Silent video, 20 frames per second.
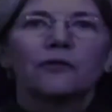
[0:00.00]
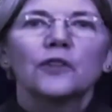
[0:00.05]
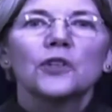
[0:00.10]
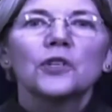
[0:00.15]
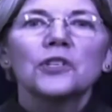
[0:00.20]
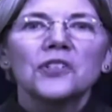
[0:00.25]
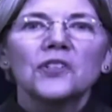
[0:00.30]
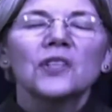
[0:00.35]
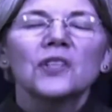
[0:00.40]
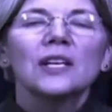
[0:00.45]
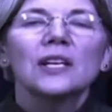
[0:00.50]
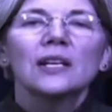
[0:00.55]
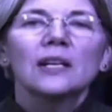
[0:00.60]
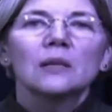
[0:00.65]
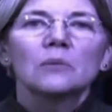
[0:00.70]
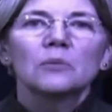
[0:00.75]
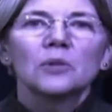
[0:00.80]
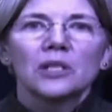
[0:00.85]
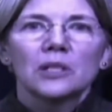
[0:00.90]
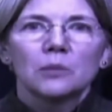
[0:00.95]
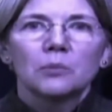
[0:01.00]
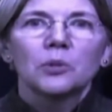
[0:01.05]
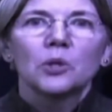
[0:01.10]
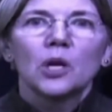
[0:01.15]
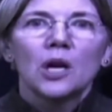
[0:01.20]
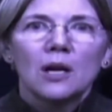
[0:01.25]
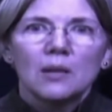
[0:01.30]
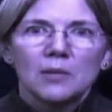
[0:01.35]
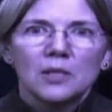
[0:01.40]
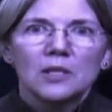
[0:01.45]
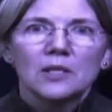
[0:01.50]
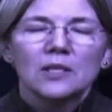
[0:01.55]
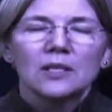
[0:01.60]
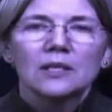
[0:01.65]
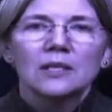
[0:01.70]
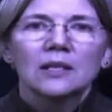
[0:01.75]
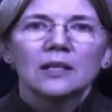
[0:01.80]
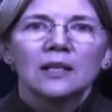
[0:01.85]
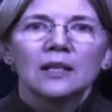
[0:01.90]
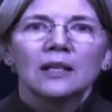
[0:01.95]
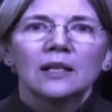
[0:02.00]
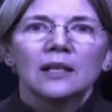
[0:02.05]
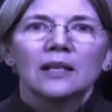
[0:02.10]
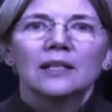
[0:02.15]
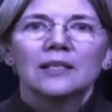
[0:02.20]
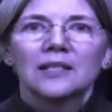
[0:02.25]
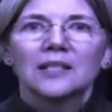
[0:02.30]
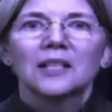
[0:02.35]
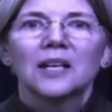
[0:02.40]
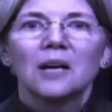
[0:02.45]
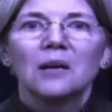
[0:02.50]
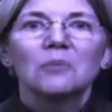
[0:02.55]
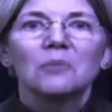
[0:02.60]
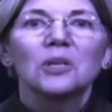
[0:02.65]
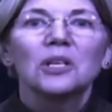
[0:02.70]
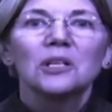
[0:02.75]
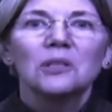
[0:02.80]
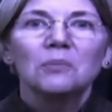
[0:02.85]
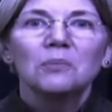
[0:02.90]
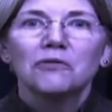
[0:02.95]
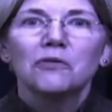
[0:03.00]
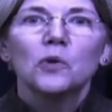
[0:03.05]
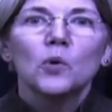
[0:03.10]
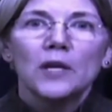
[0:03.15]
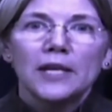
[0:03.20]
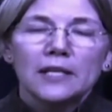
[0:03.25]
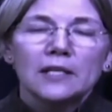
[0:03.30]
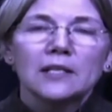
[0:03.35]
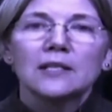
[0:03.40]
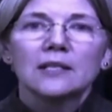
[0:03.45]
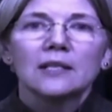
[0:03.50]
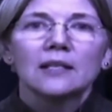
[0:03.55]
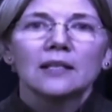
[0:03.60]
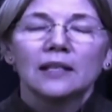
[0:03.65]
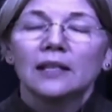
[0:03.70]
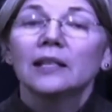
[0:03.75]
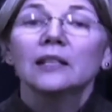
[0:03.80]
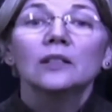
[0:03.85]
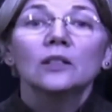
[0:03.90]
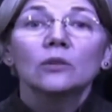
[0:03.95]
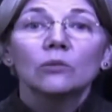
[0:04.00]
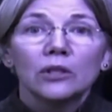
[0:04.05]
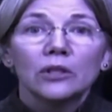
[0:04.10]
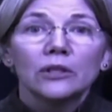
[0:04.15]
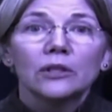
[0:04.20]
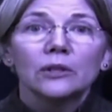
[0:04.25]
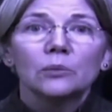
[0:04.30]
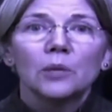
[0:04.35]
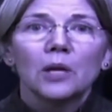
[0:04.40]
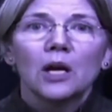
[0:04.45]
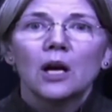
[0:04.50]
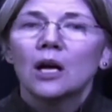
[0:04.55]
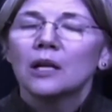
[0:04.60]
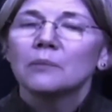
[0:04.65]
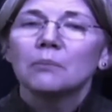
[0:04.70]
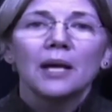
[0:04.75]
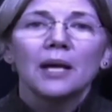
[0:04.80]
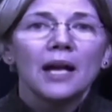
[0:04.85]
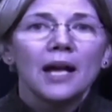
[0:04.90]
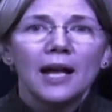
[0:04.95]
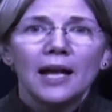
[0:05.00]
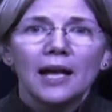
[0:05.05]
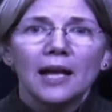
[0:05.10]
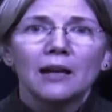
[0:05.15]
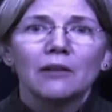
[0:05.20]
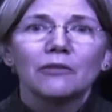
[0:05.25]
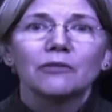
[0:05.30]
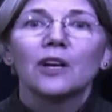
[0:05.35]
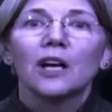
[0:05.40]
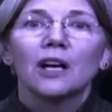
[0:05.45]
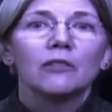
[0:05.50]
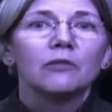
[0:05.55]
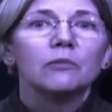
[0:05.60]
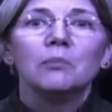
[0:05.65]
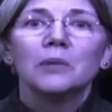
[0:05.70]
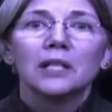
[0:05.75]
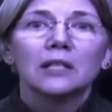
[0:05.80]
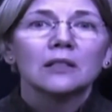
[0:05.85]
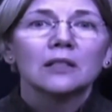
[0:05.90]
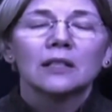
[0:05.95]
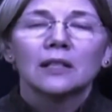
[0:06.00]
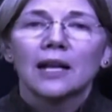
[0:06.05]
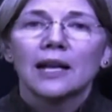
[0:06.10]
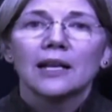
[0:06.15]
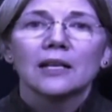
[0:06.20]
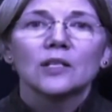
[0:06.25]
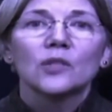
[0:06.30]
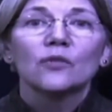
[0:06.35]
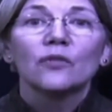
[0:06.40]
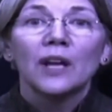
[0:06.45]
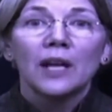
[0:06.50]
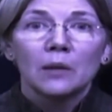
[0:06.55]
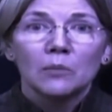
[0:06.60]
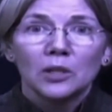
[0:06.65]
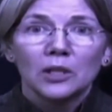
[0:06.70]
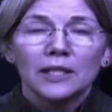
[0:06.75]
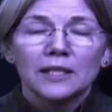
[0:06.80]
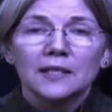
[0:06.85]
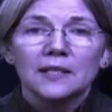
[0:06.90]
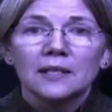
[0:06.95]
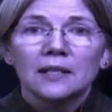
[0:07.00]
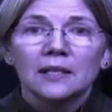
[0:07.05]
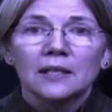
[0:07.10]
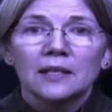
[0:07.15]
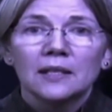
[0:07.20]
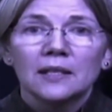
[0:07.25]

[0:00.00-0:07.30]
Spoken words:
The first thing I'm going to promise is that I'm going to be a voice in the room on behalf of middle-class families.